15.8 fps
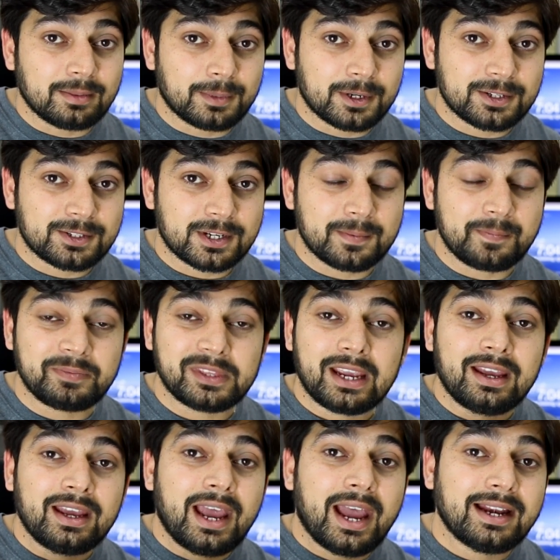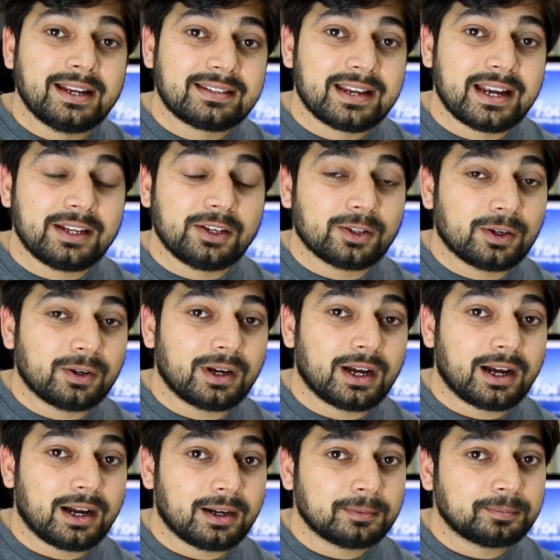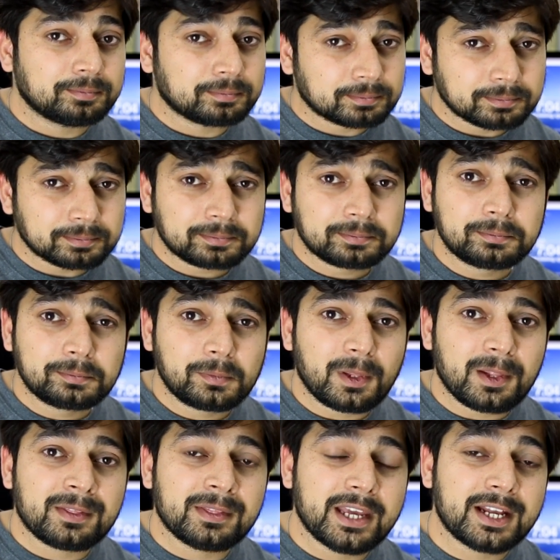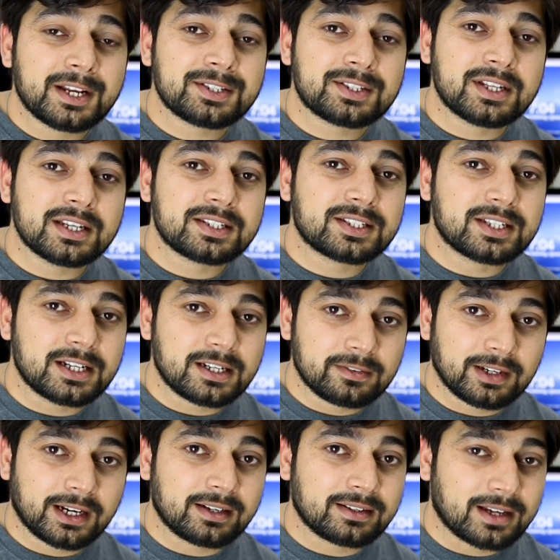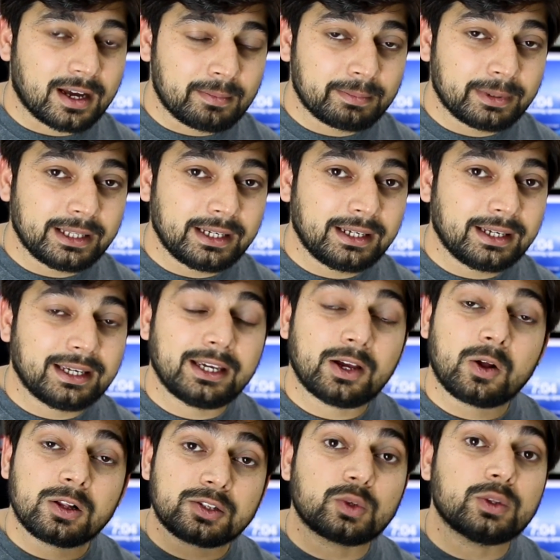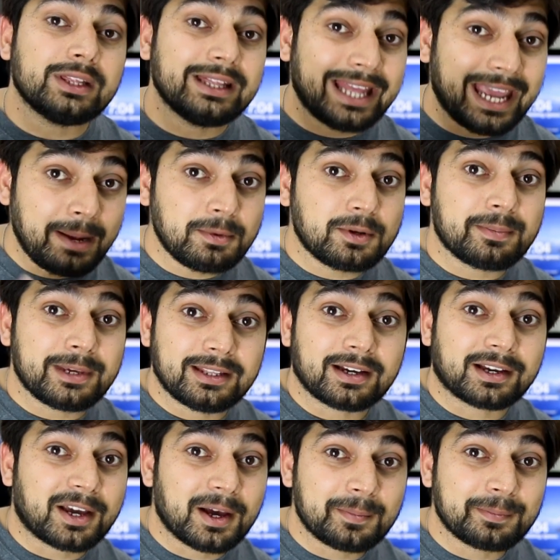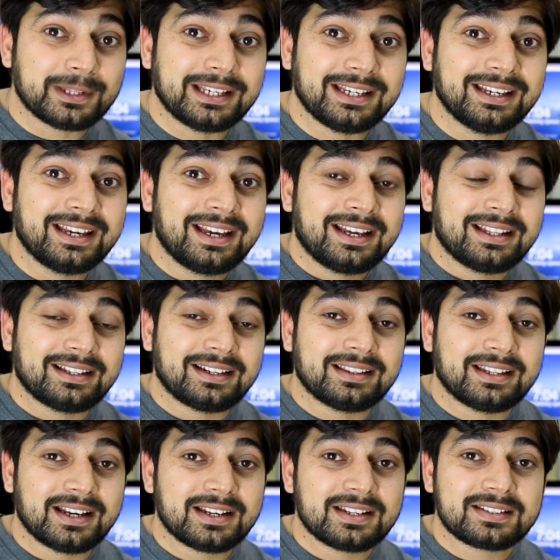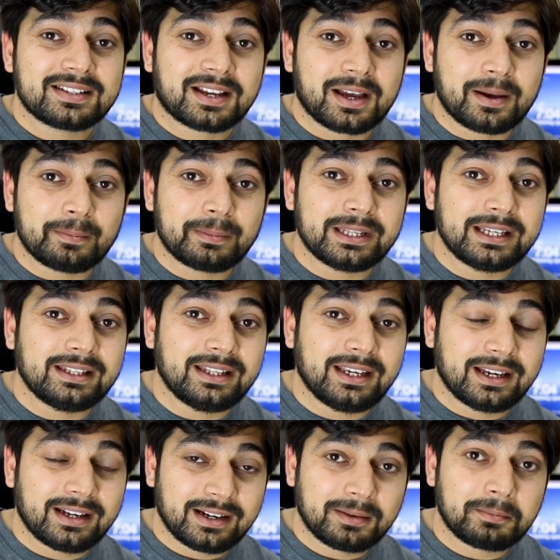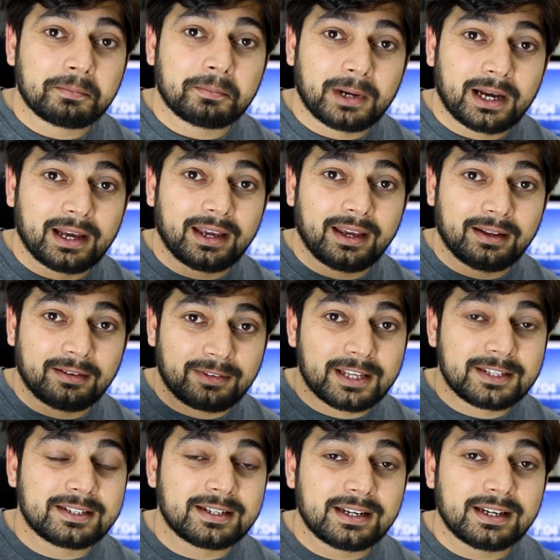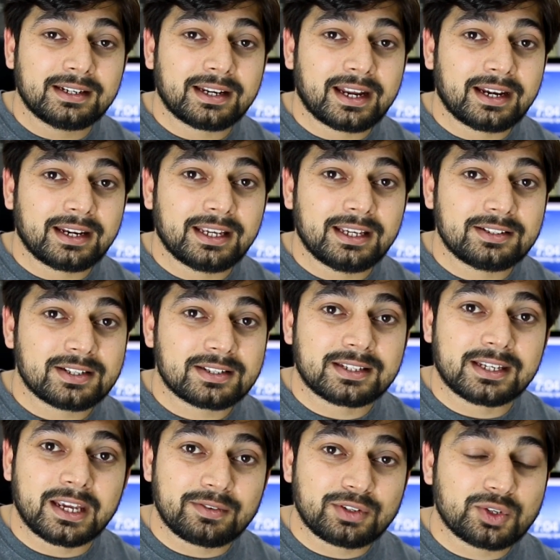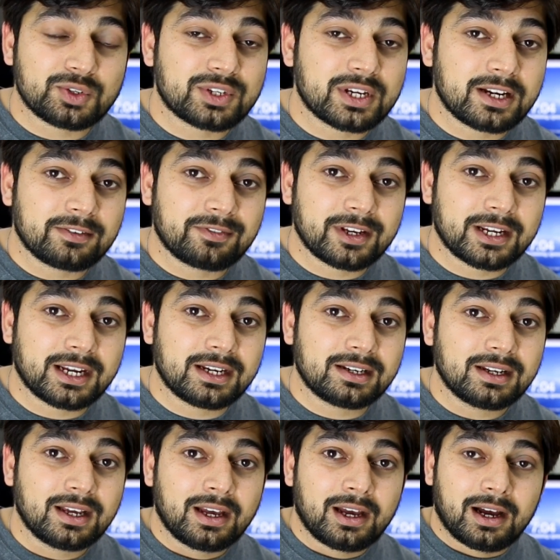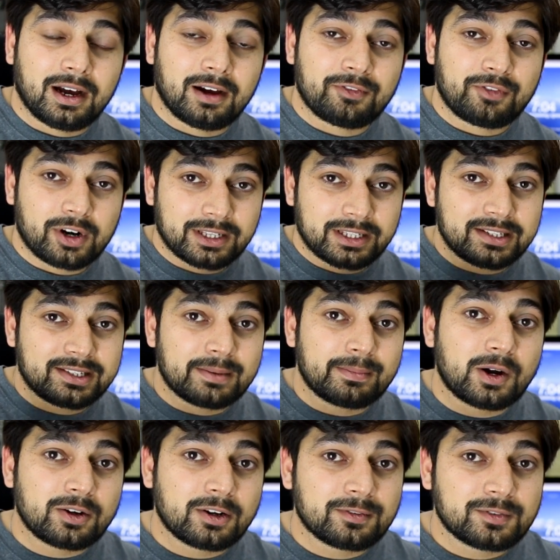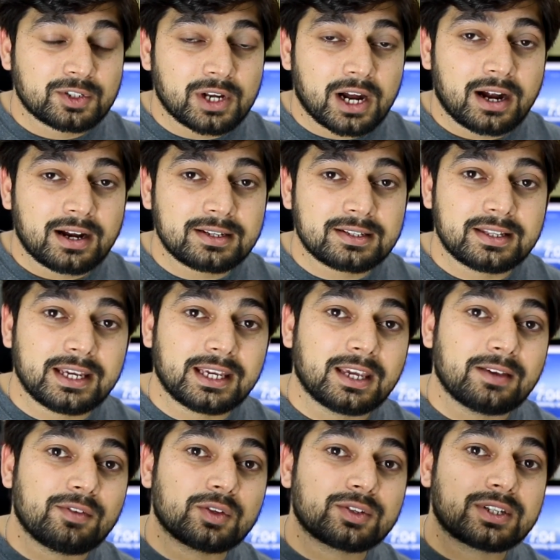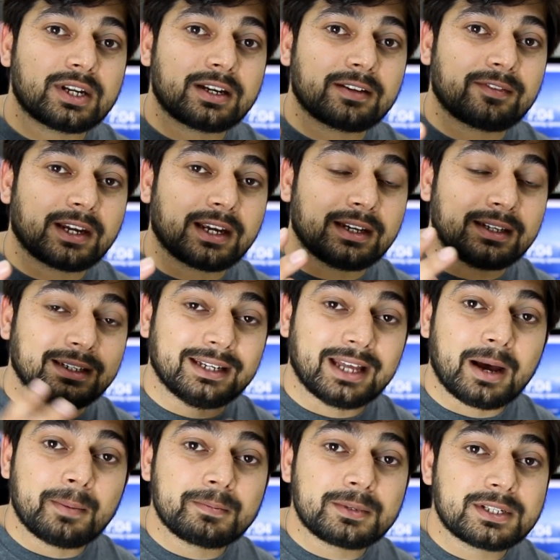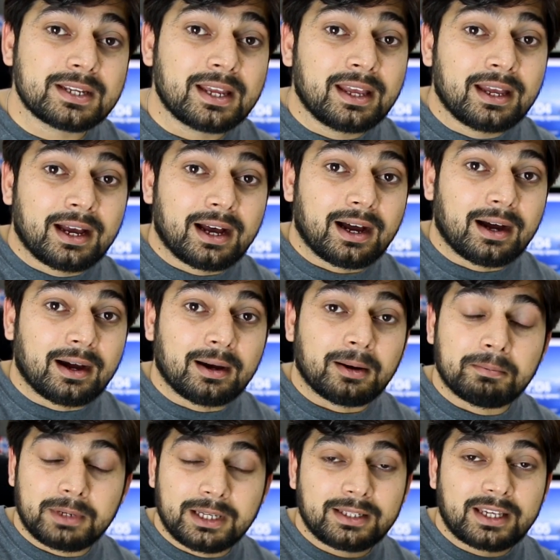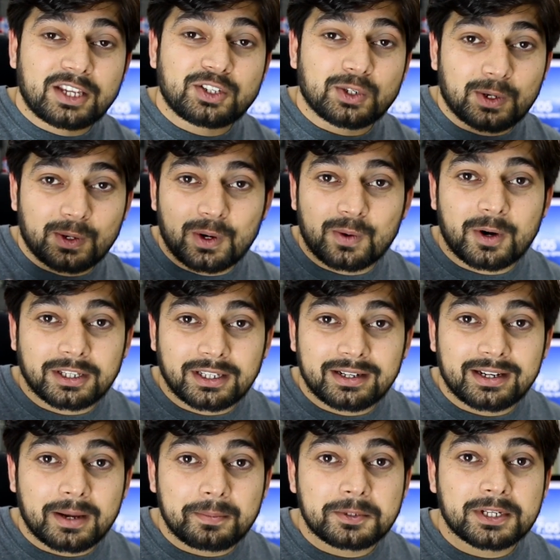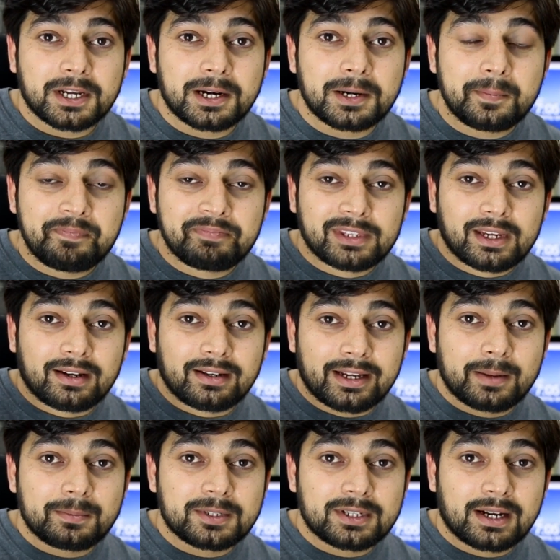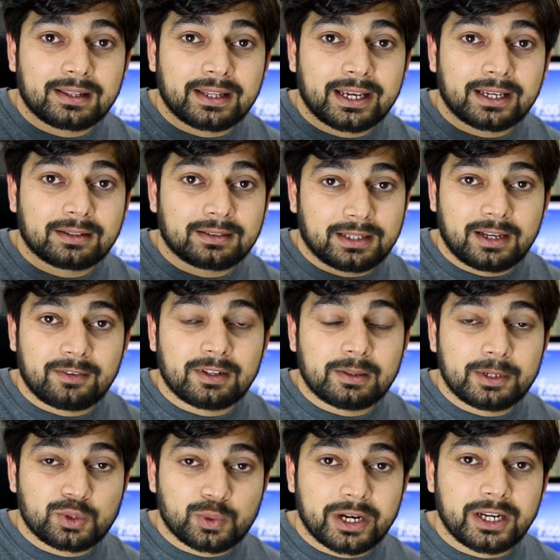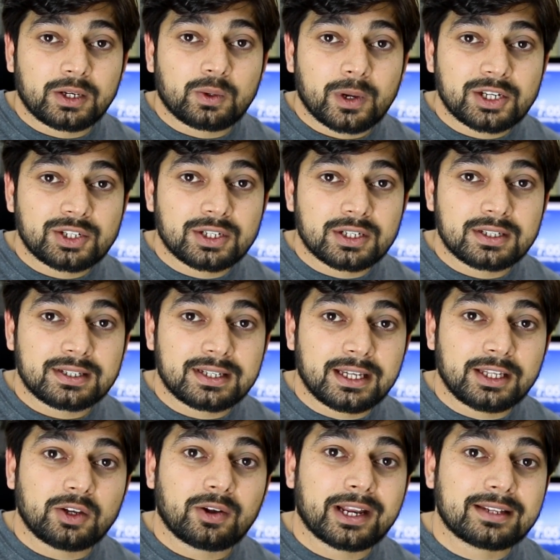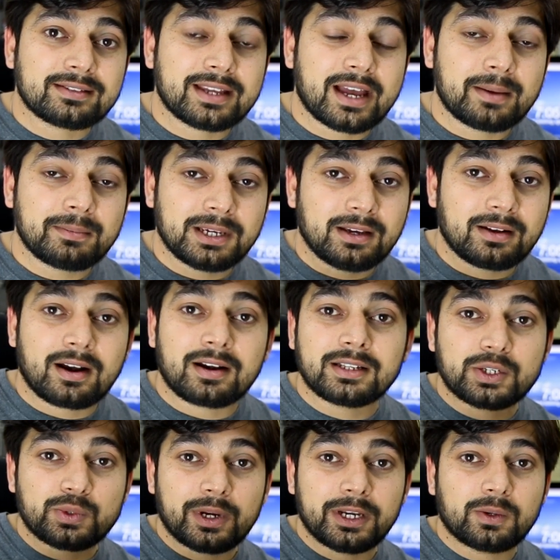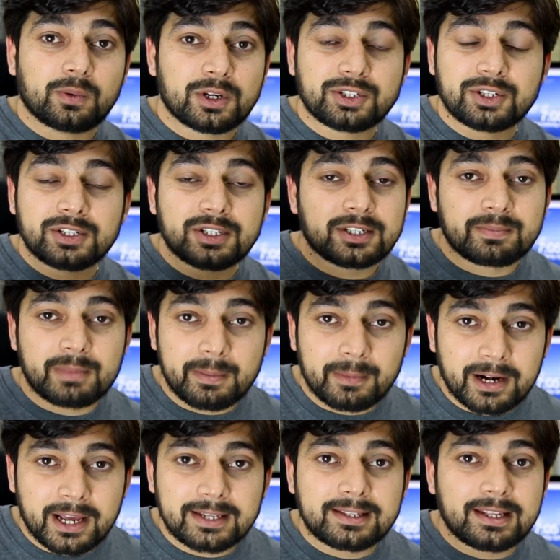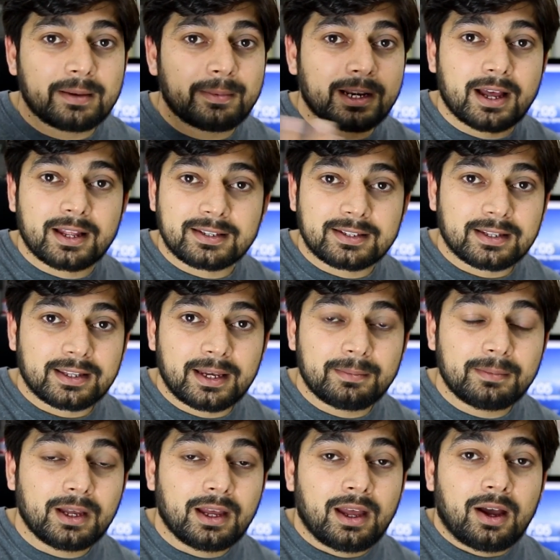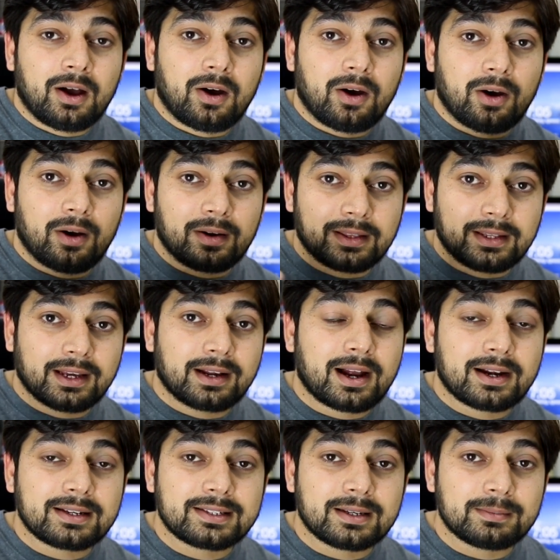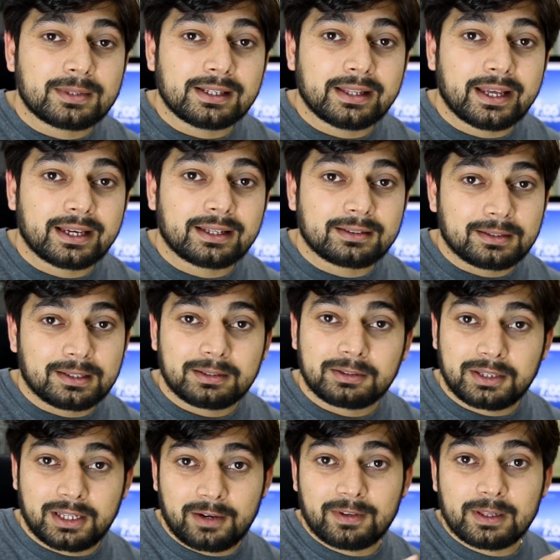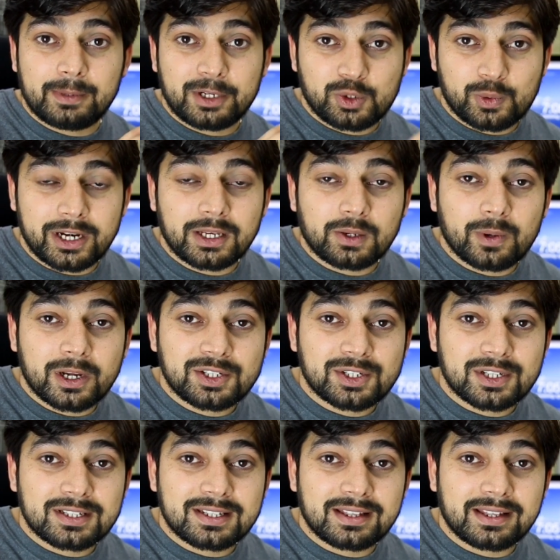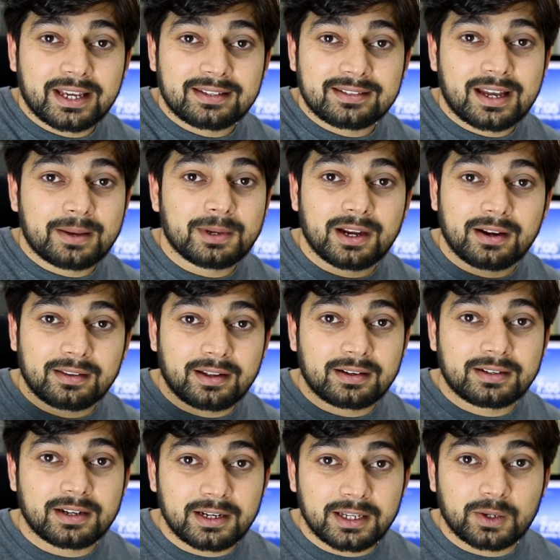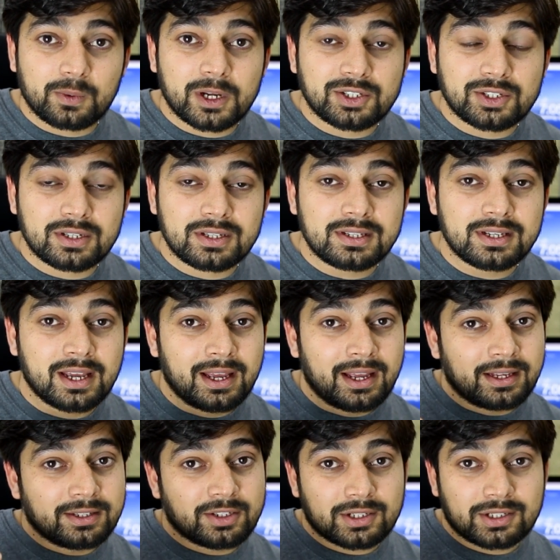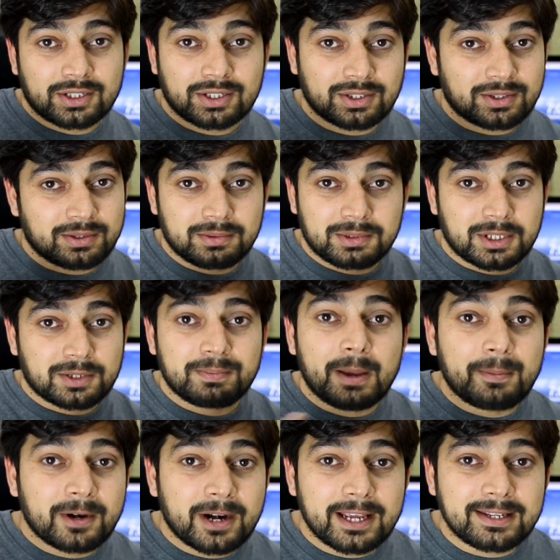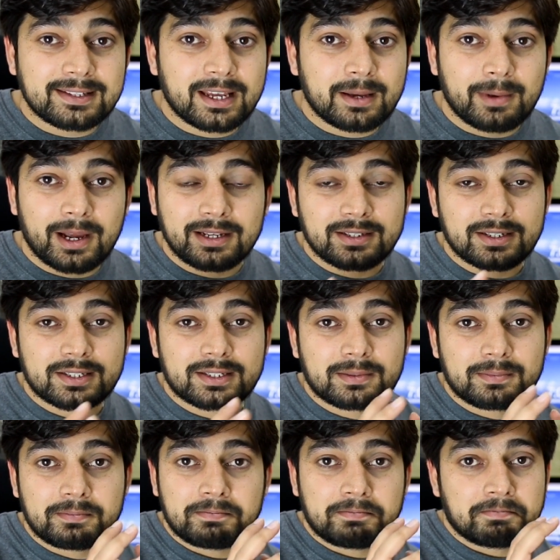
10% and he said you know uh, there is this certificate company he also named me the company that there is a company near my resident and he just gives you certificate uh, for this amount of charge they give you certificate dumps uh, in case you don't know what the dumps are dumps are like there will be 20 questions in your exam here are the 20 questions just memorize them and answer them or there are something like there will be 20 questions in the exam here are 30 questions just just memorize them and just